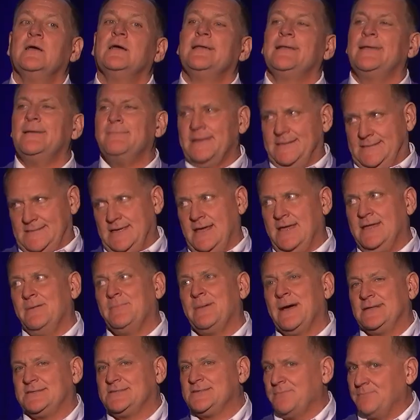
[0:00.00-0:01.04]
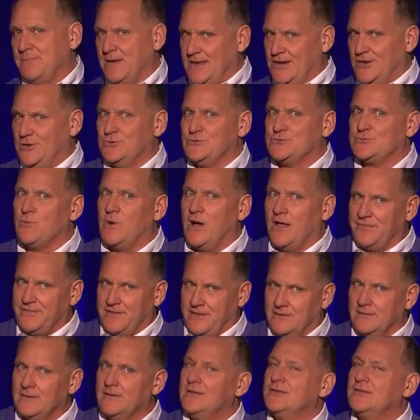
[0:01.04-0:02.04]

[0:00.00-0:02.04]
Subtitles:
Let me tell you about somebody who's wealthy.